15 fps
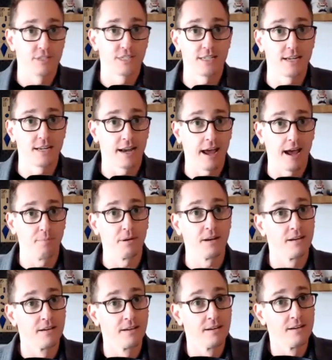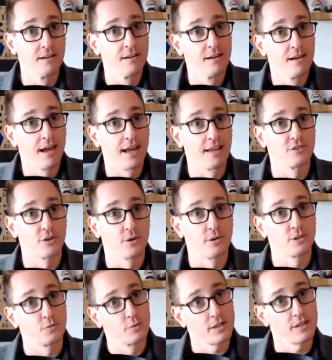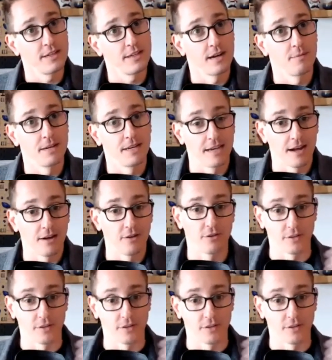see it happen. And so it's really coming down